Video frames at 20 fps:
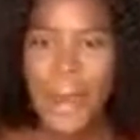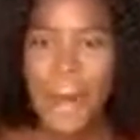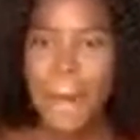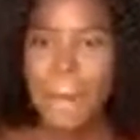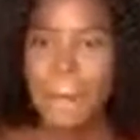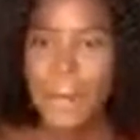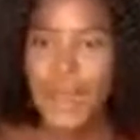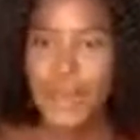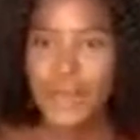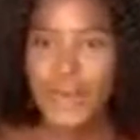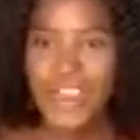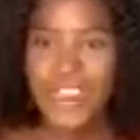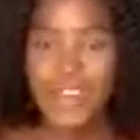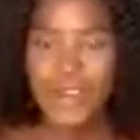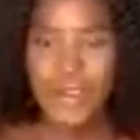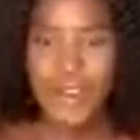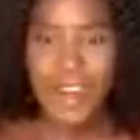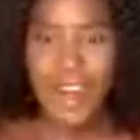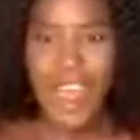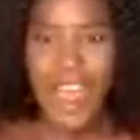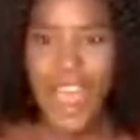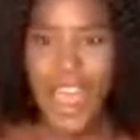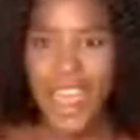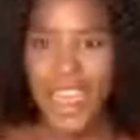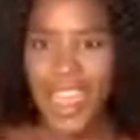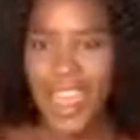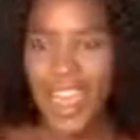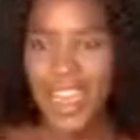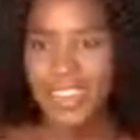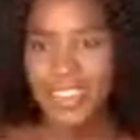My brother and I
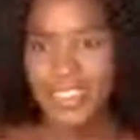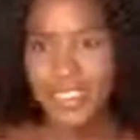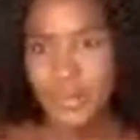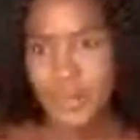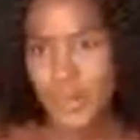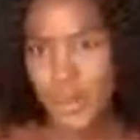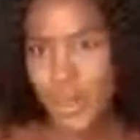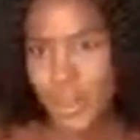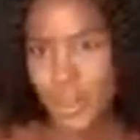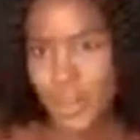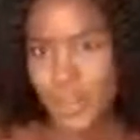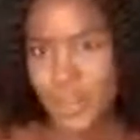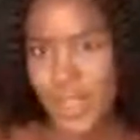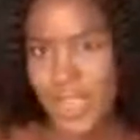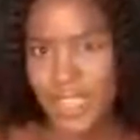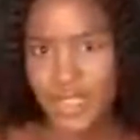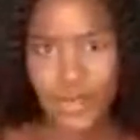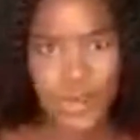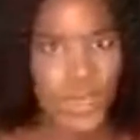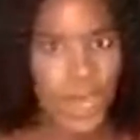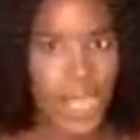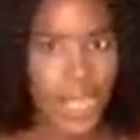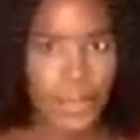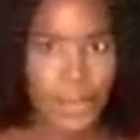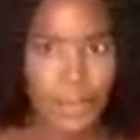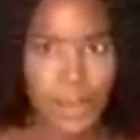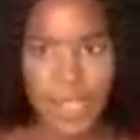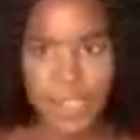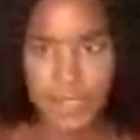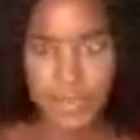are just perfect. We're like
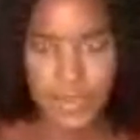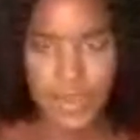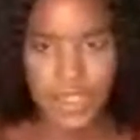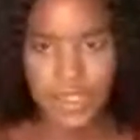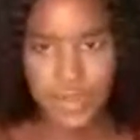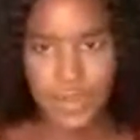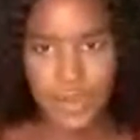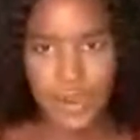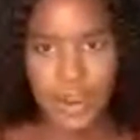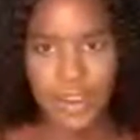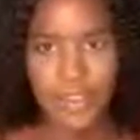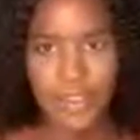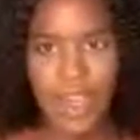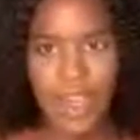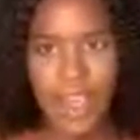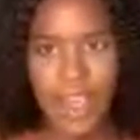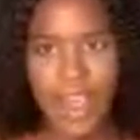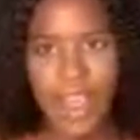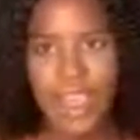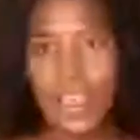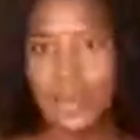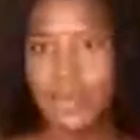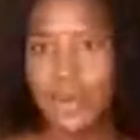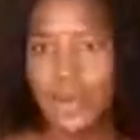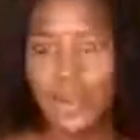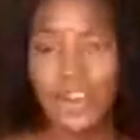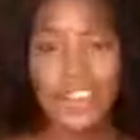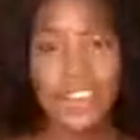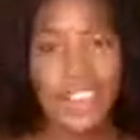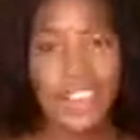best friends forever
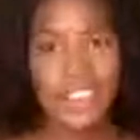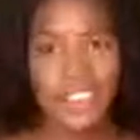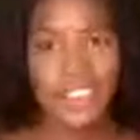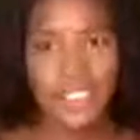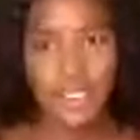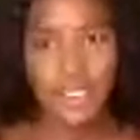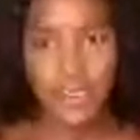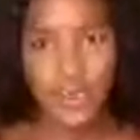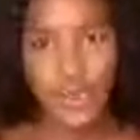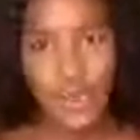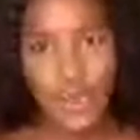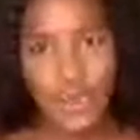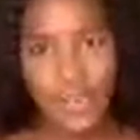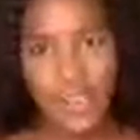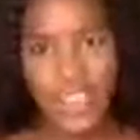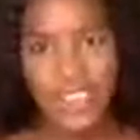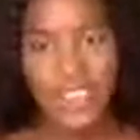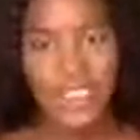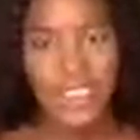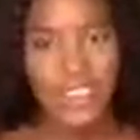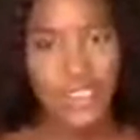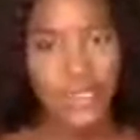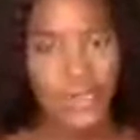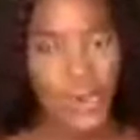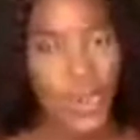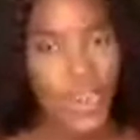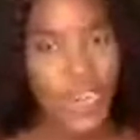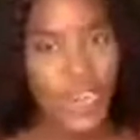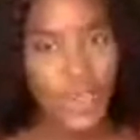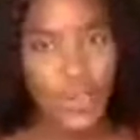because there's just the 2 of us and there's
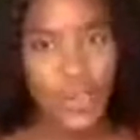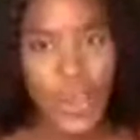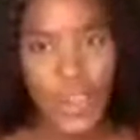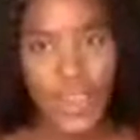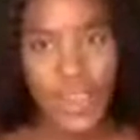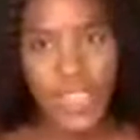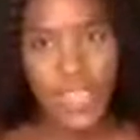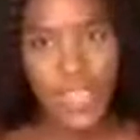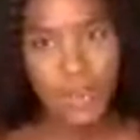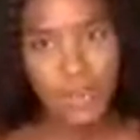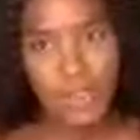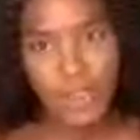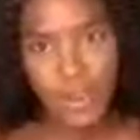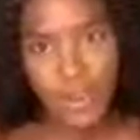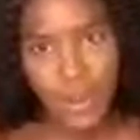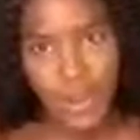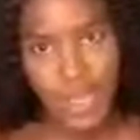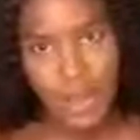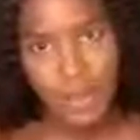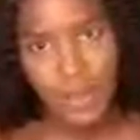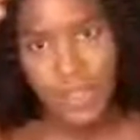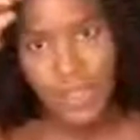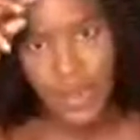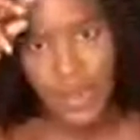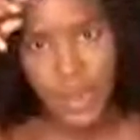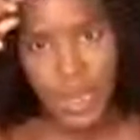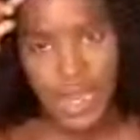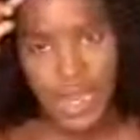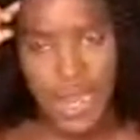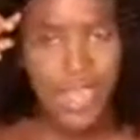only 1 year
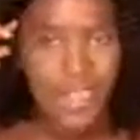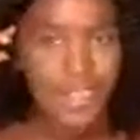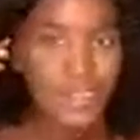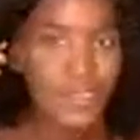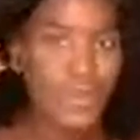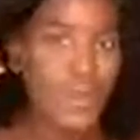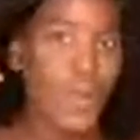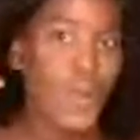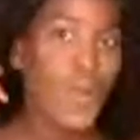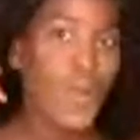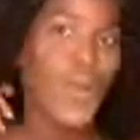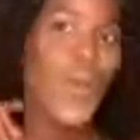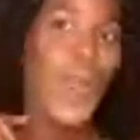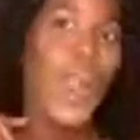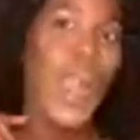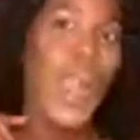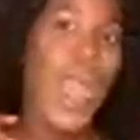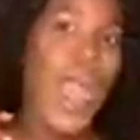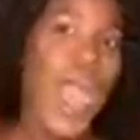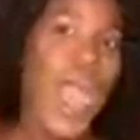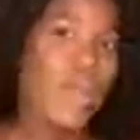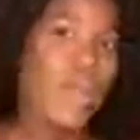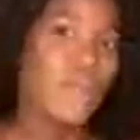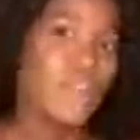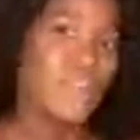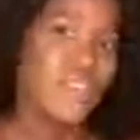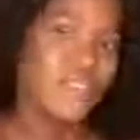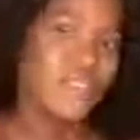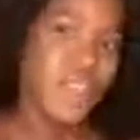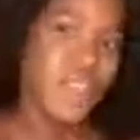between us. So I want
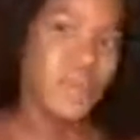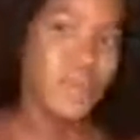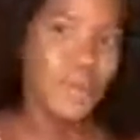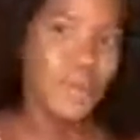the same